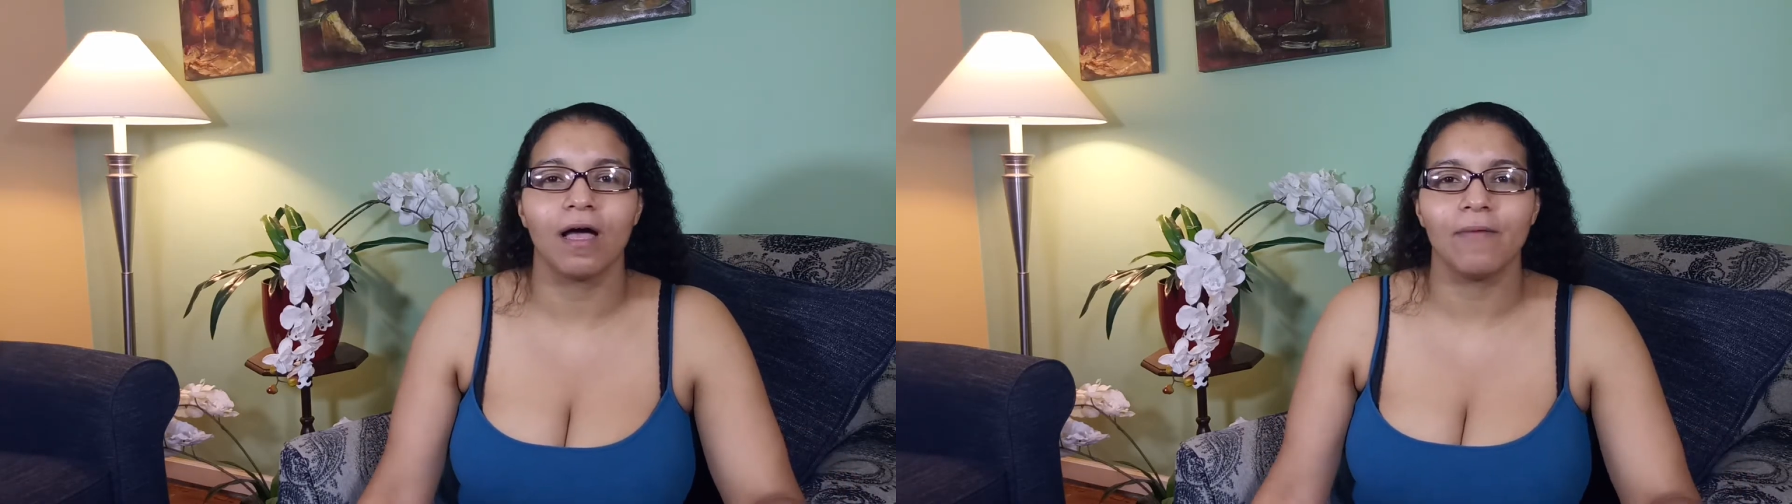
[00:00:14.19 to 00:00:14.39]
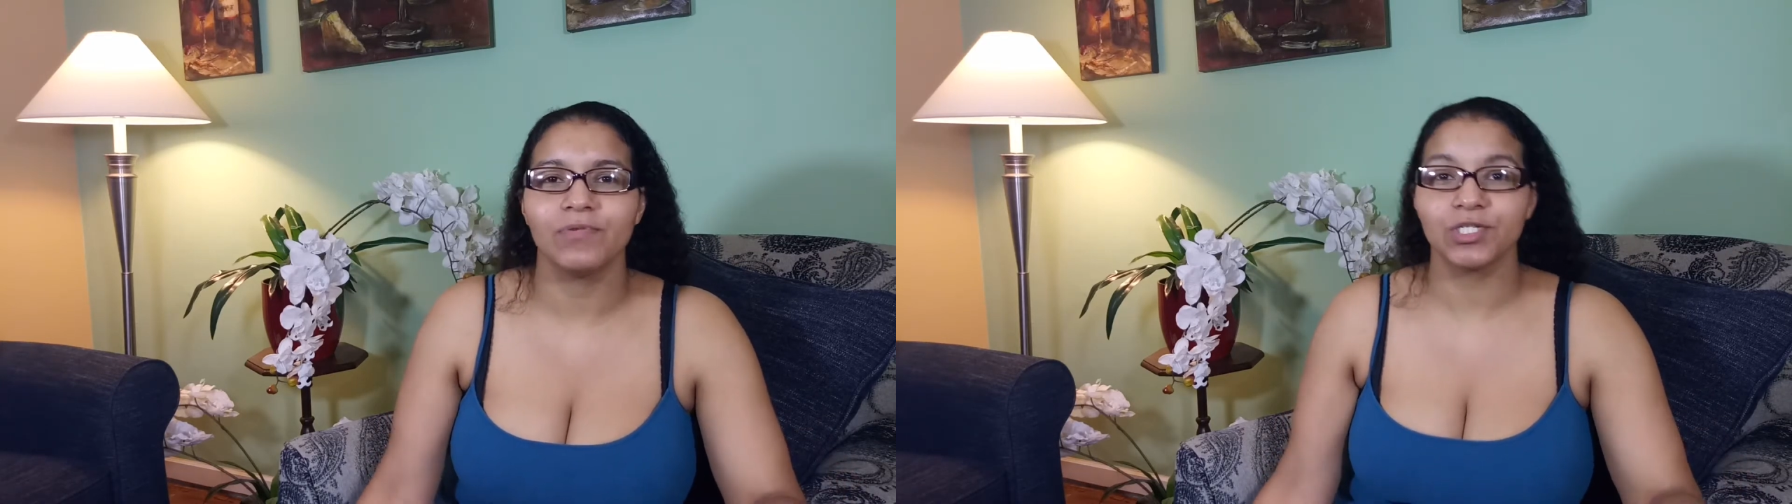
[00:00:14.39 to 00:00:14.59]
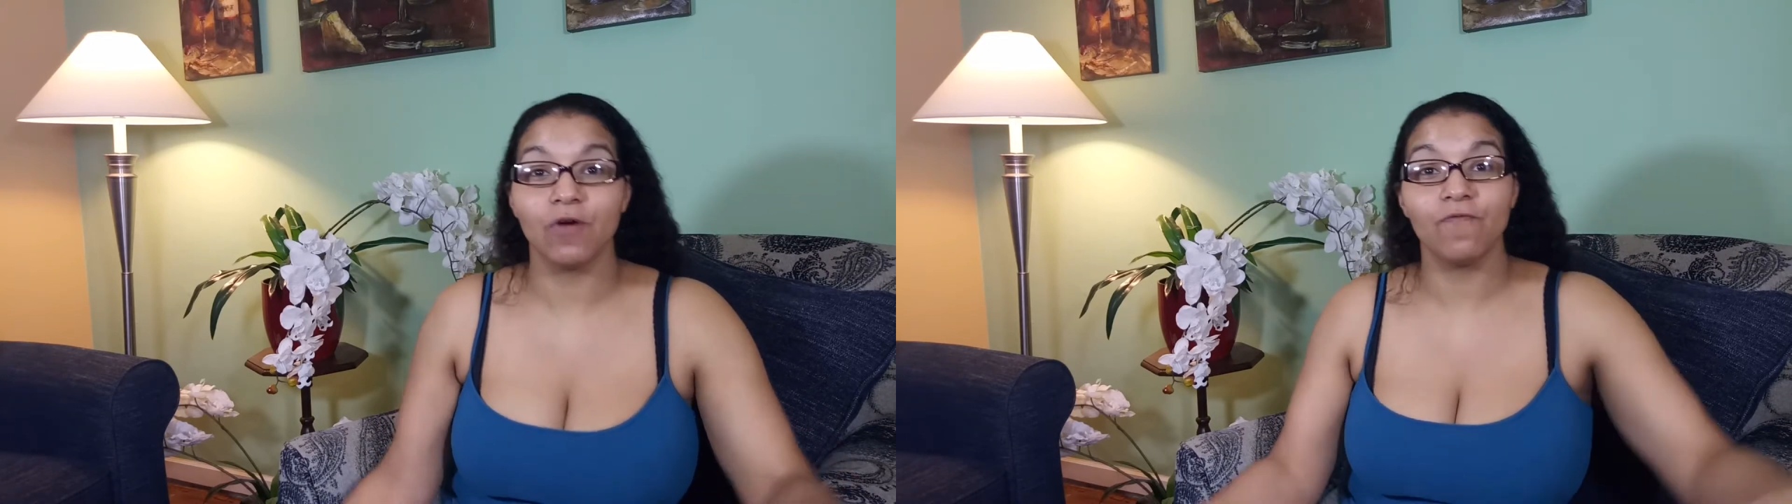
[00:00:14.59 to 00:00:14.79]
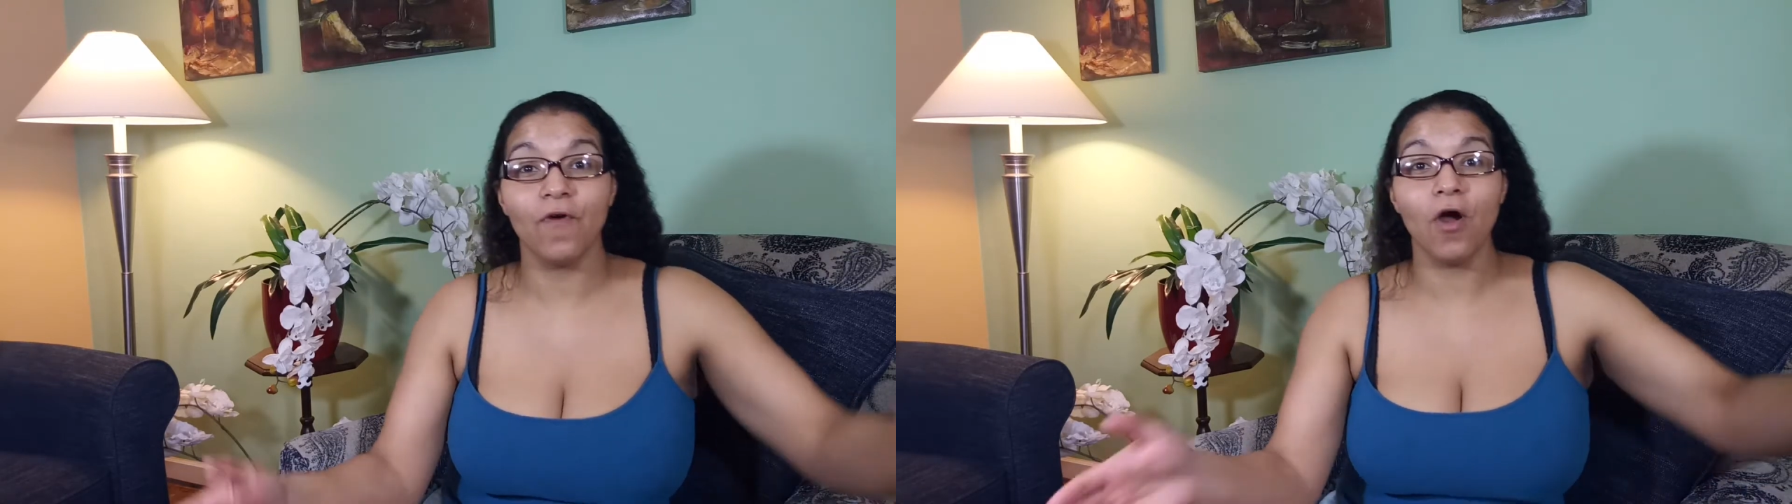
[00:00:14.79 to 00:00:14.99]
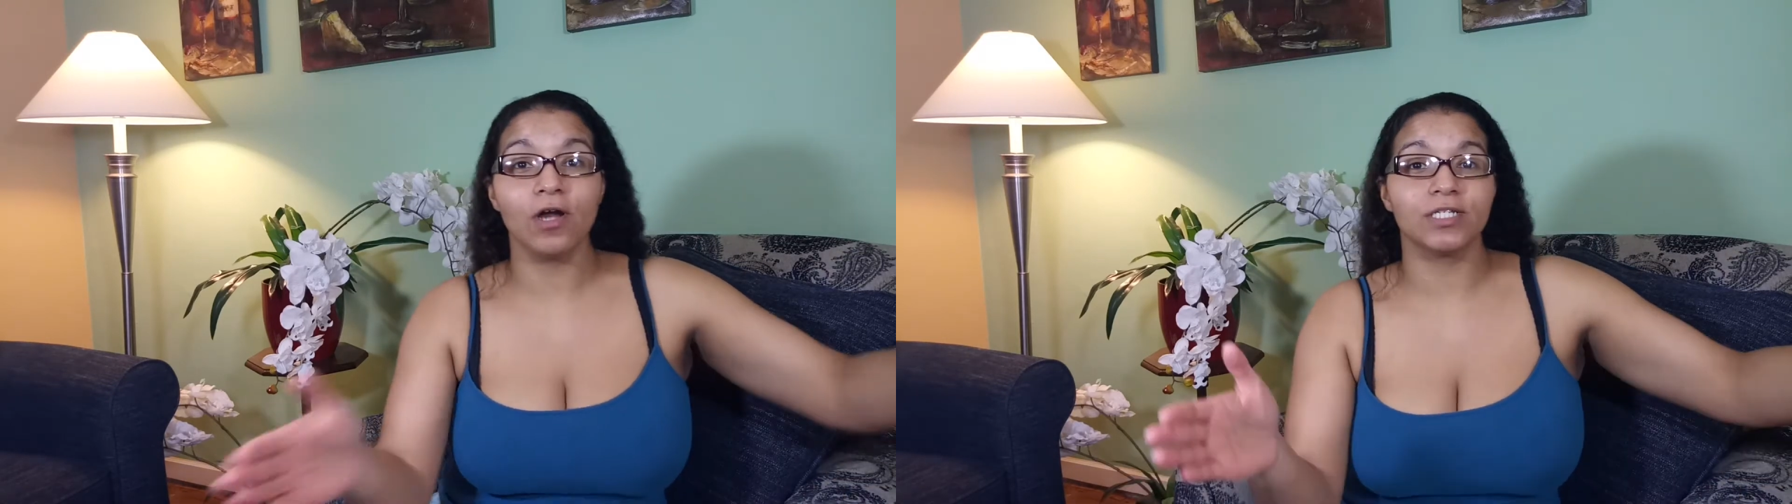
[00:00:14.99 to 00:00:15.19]
So
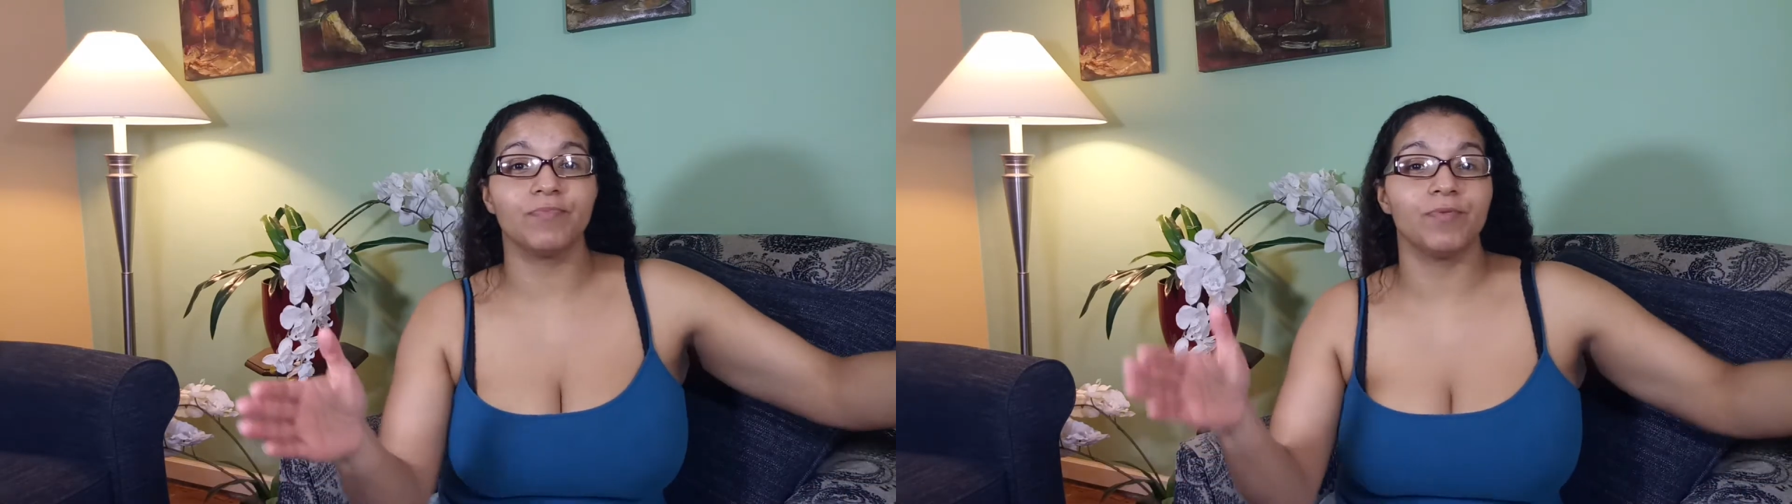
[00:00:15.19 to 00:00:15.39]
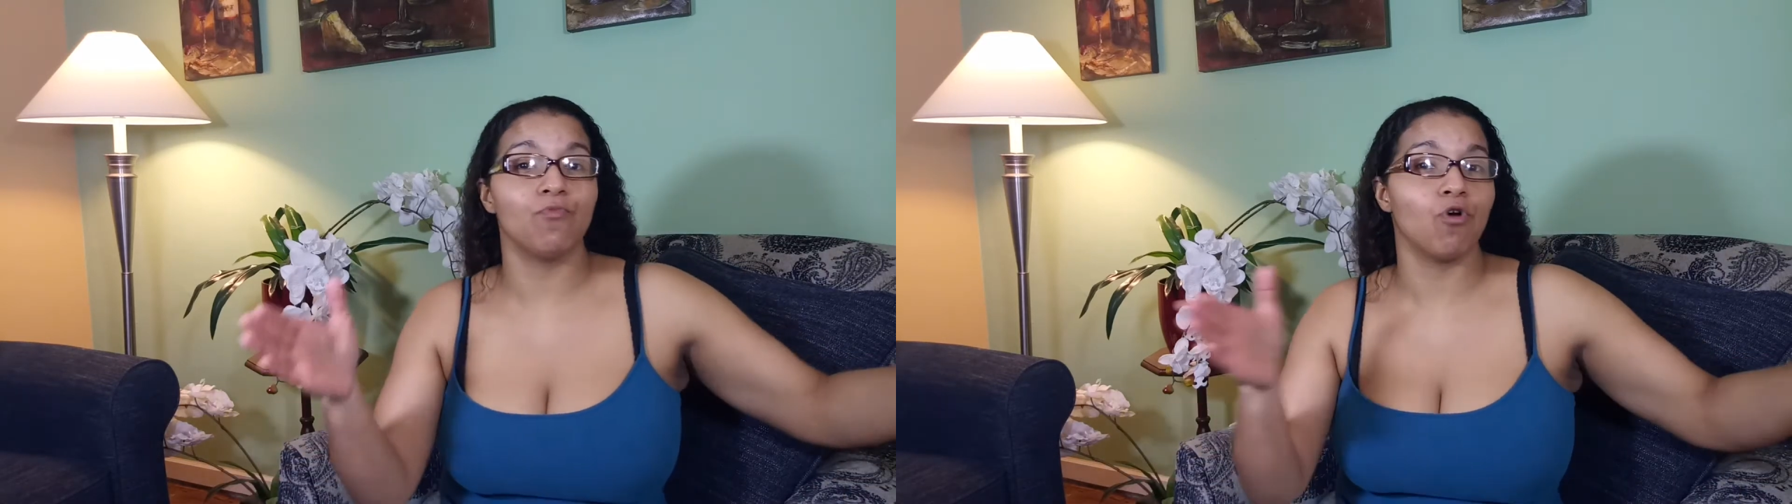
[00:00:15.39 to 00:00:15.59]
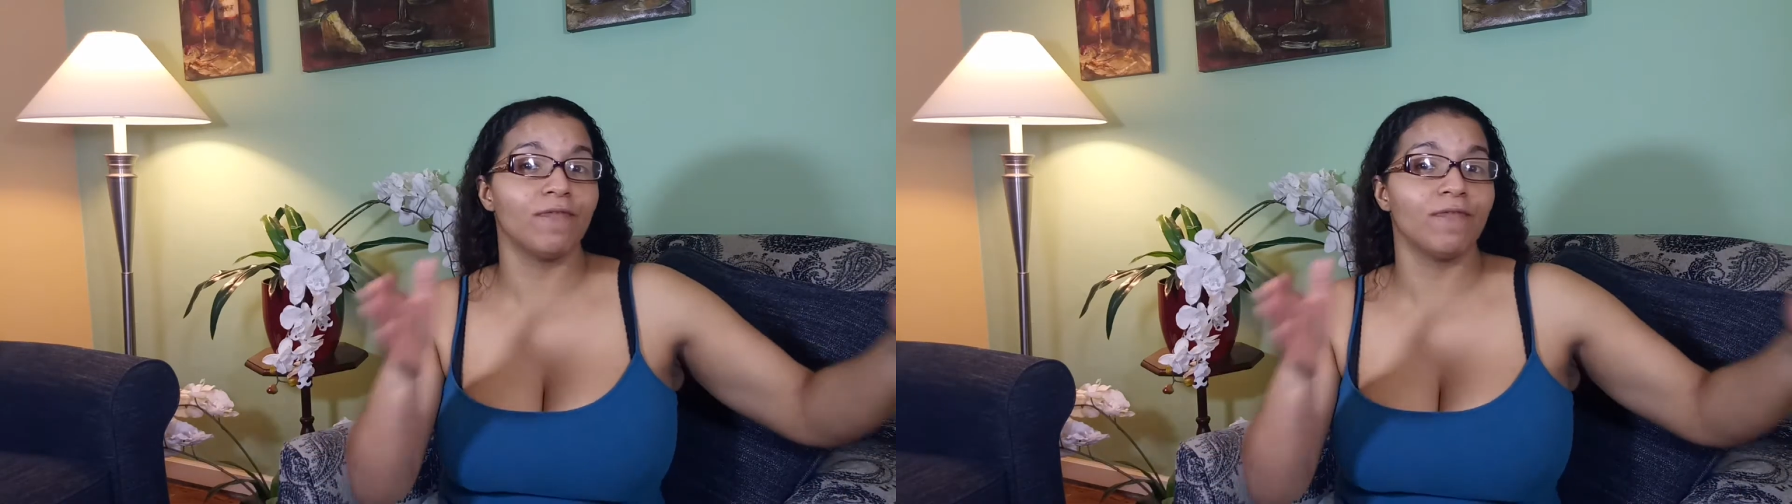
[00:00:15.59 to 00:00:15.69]
far, it's been more